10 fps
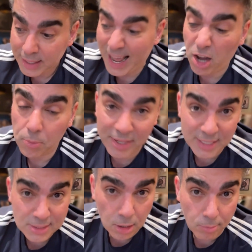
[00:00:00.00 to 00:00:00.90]
Now I'm in
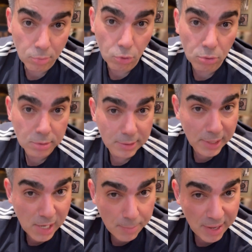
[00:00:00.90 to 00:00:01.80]
Istanbul
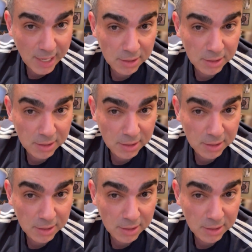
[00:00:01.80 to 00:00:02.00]
and I'm paying